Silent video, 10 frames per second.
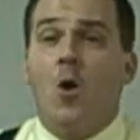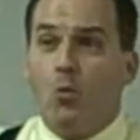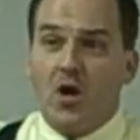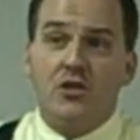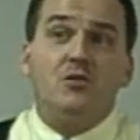
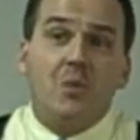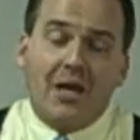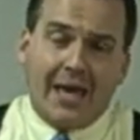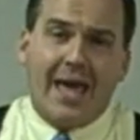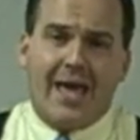with
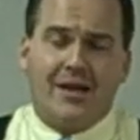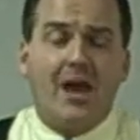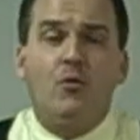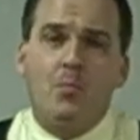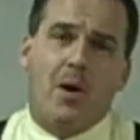McCain,
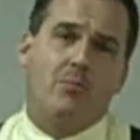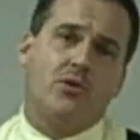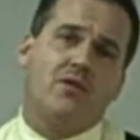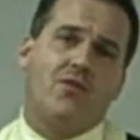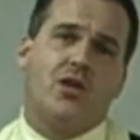a
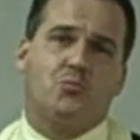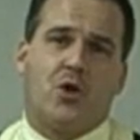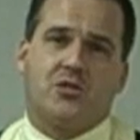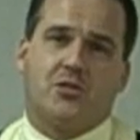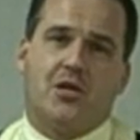Republican vice
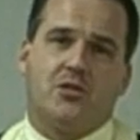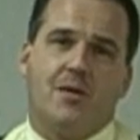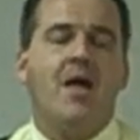president.